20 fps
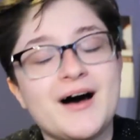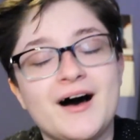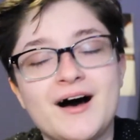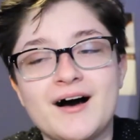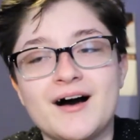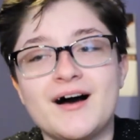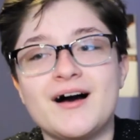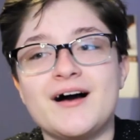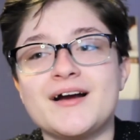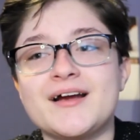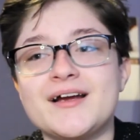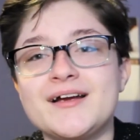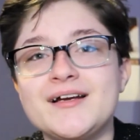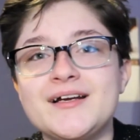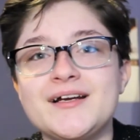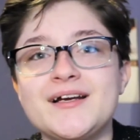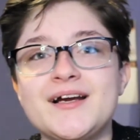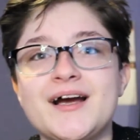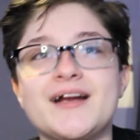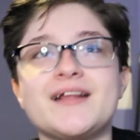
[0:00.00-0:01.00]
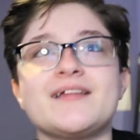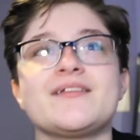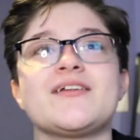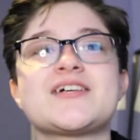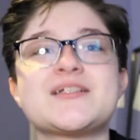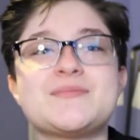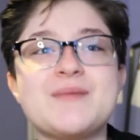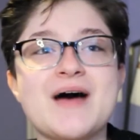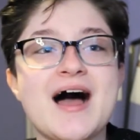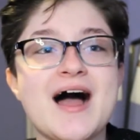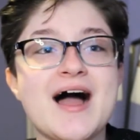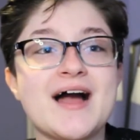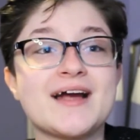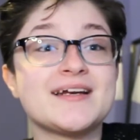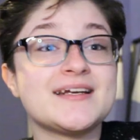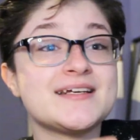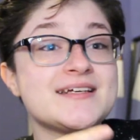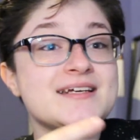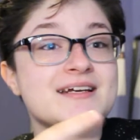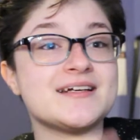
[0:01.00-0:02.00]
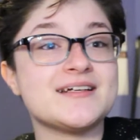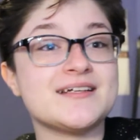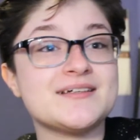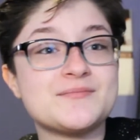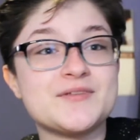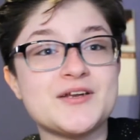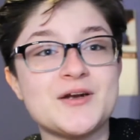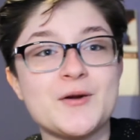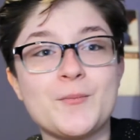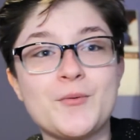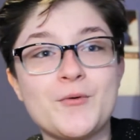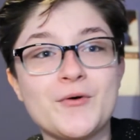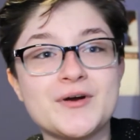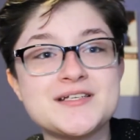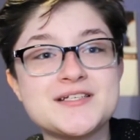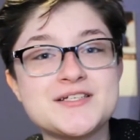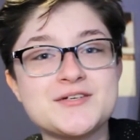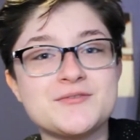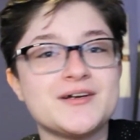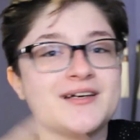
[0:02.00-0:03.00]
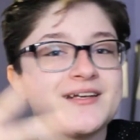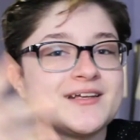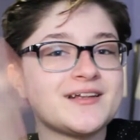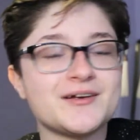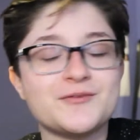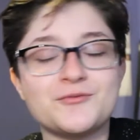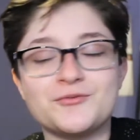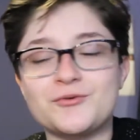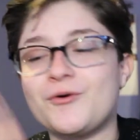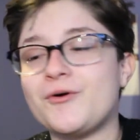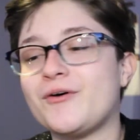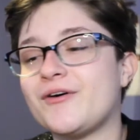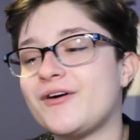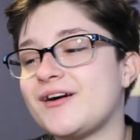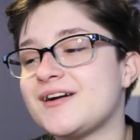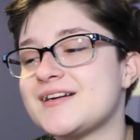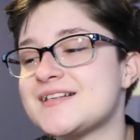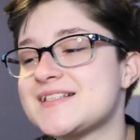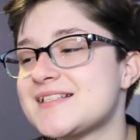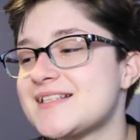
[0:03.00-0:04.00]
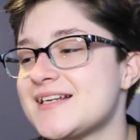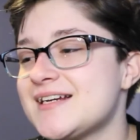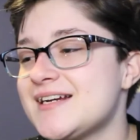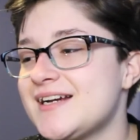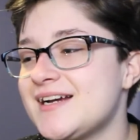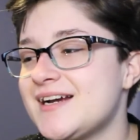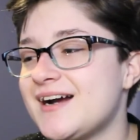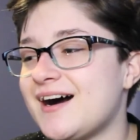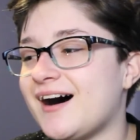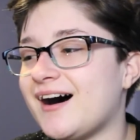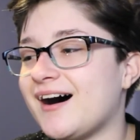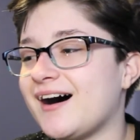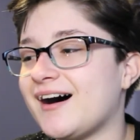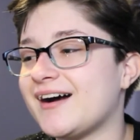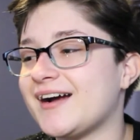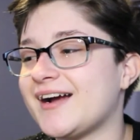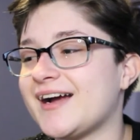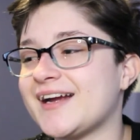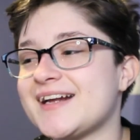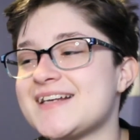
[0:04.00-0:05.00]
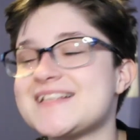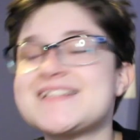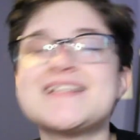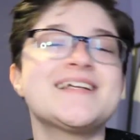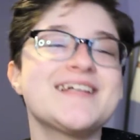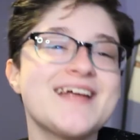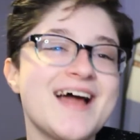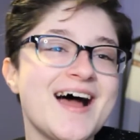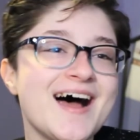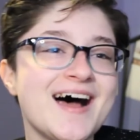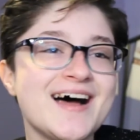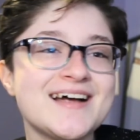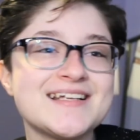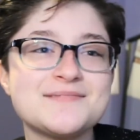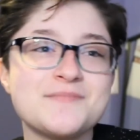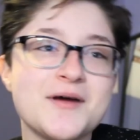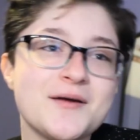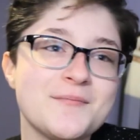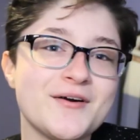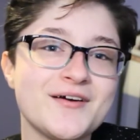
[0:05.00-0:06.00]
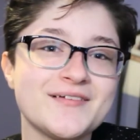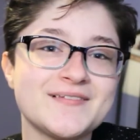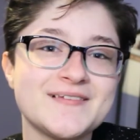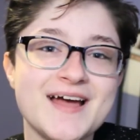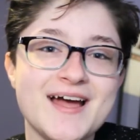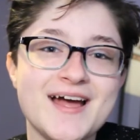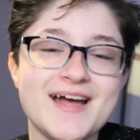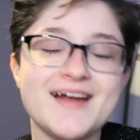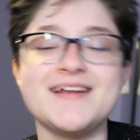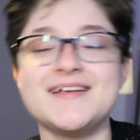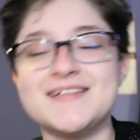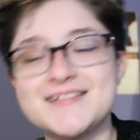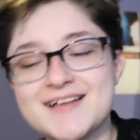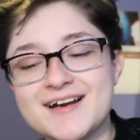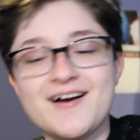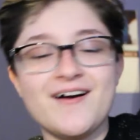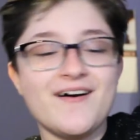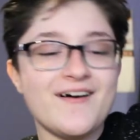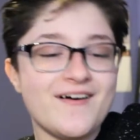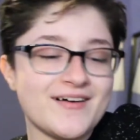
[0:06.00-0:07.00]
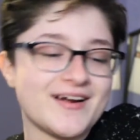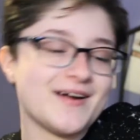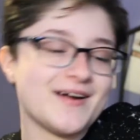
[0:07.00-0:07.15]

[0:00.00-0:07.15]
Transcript: a hug, and he looks back, and he points to it, and he, like, roars, and I said, yeah, it's my birthday, and he's like, oh,